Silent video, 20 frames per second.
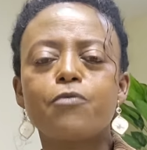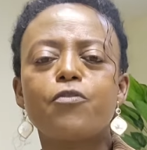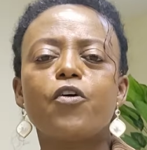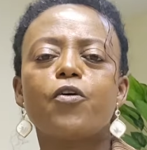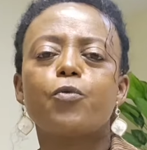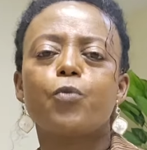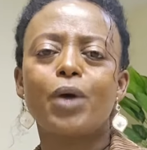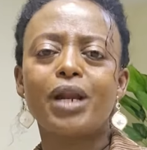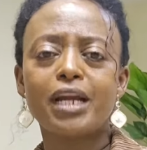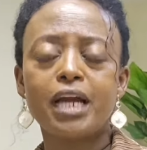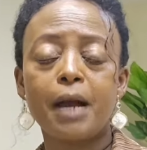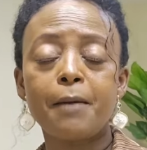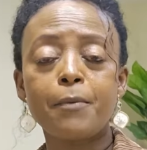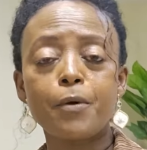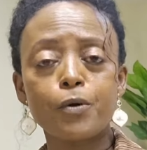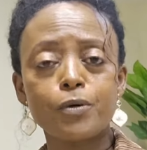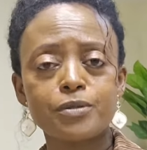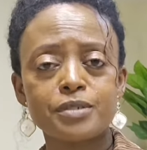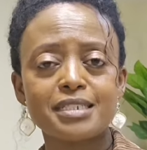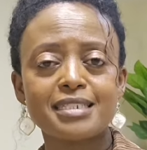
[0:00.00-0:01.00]
For welcome
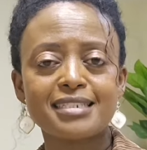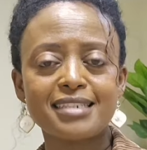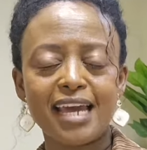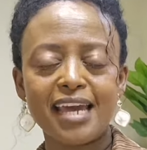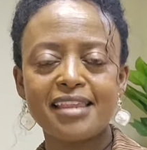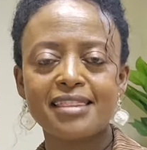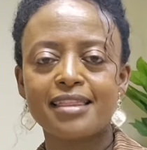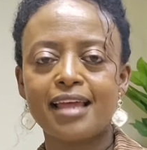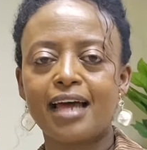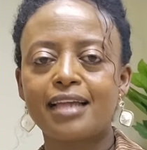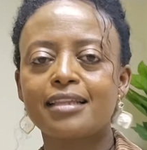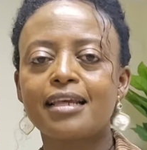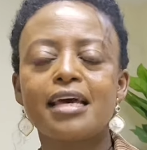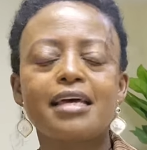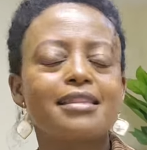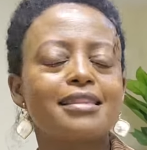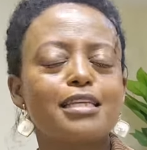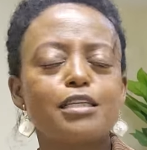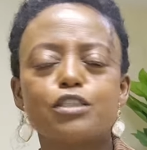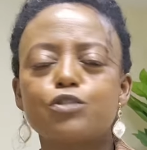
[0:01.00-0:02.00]
corps is saying that
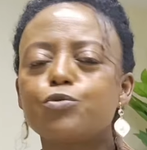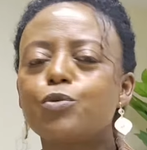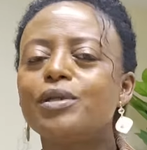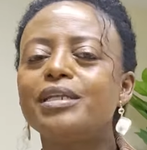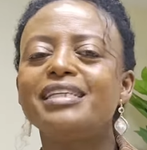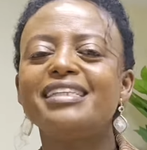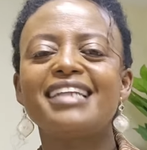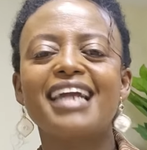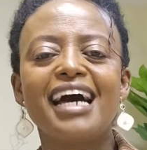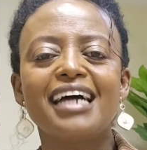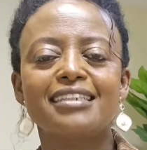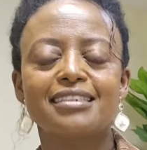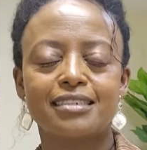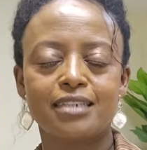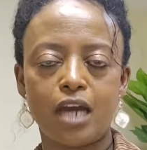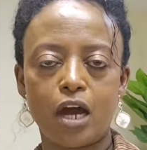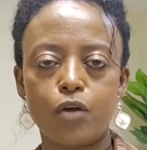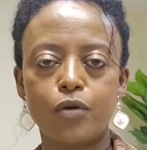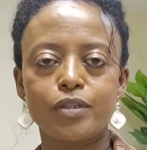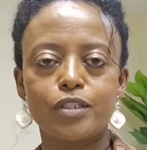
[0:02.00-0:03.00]
this will
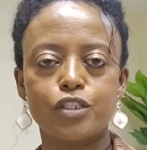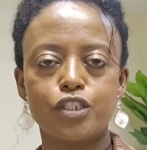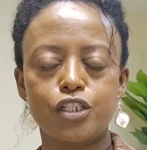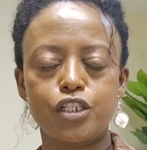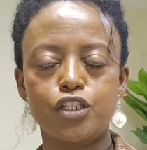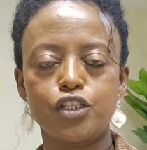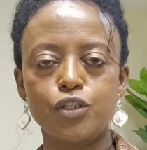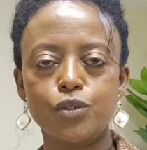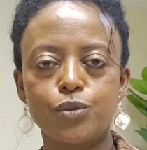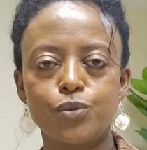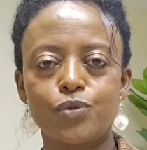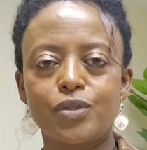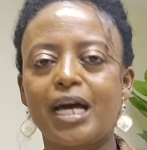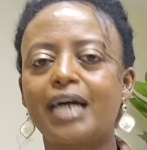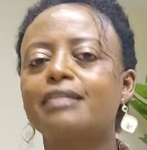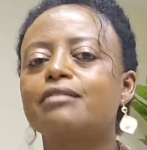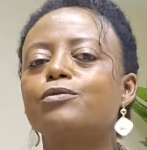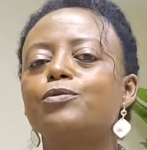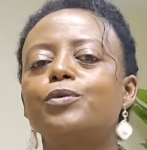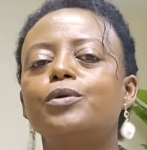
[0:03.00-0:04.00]
not guarantee you
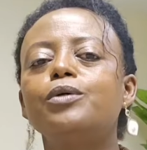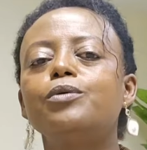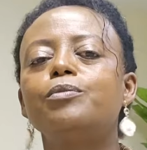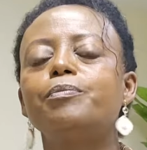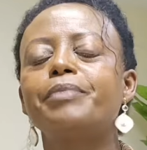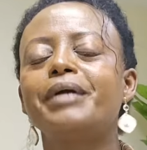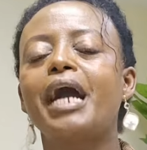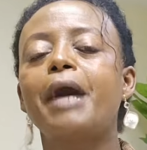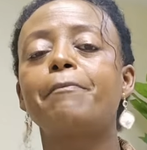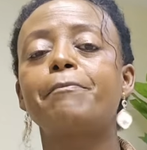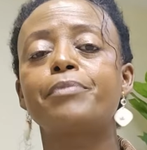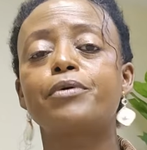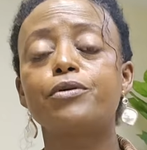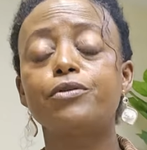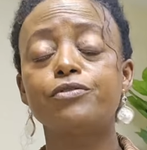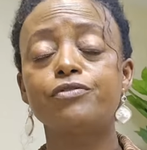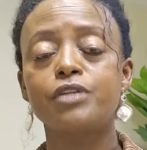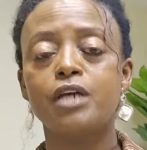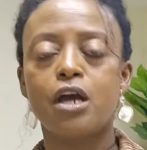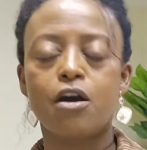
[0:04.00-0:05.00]
that will be
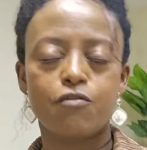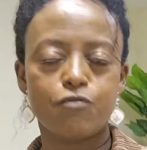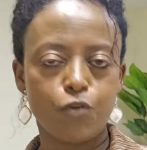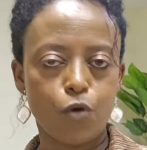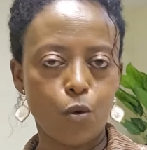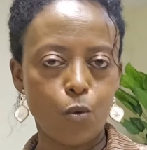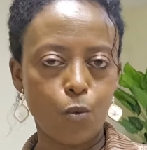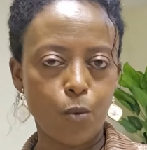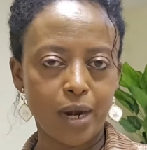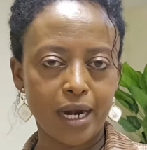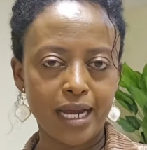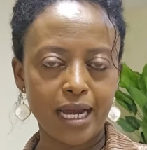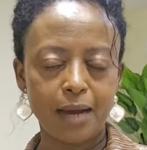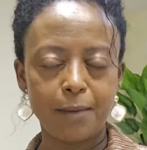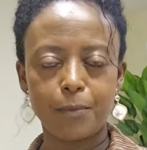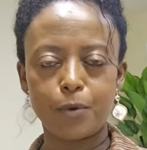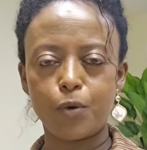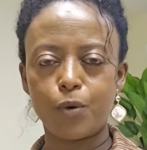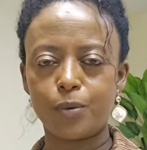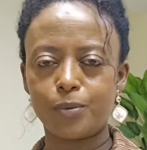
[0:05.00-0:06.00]
approved for
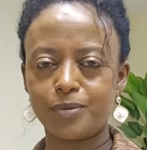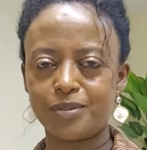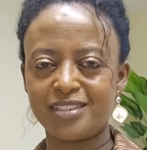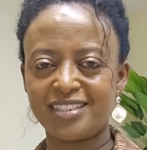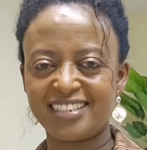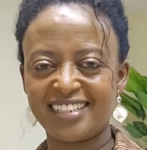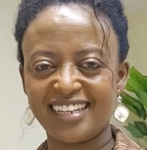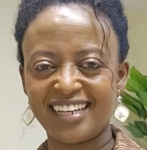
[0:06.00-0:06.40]
welcome corps.